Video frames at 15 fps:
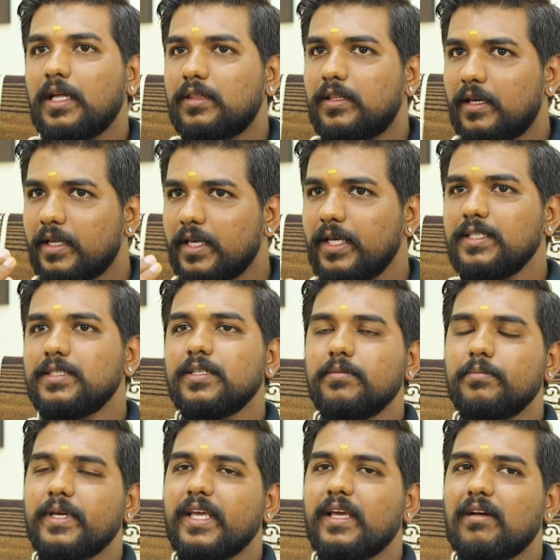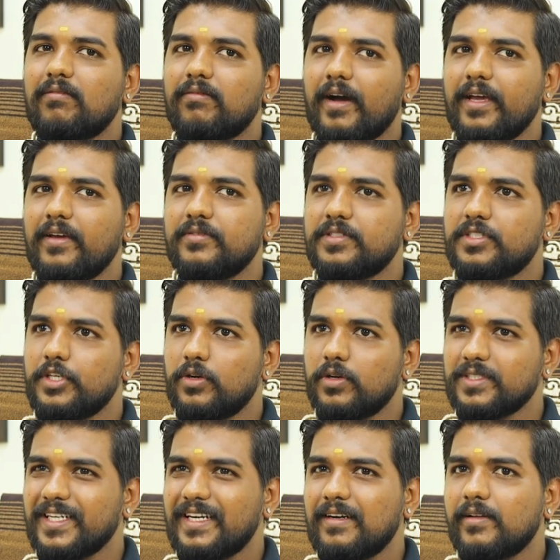The reason being why
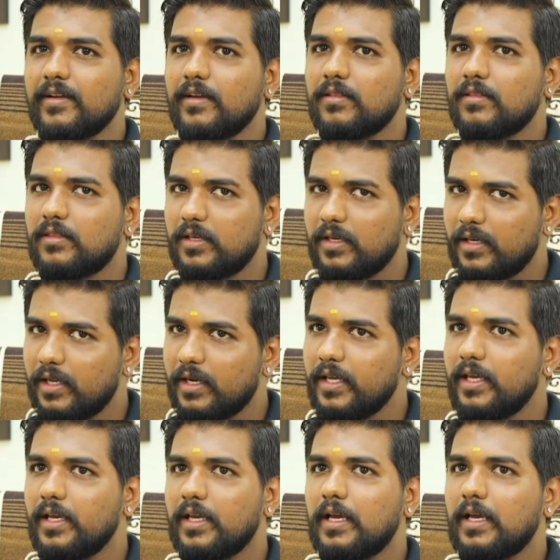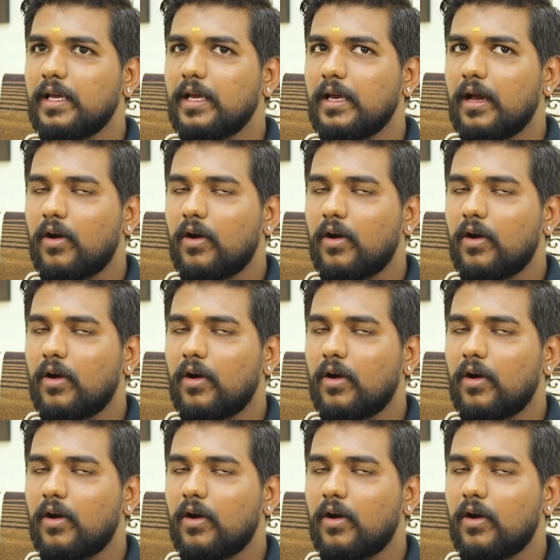geocentric theory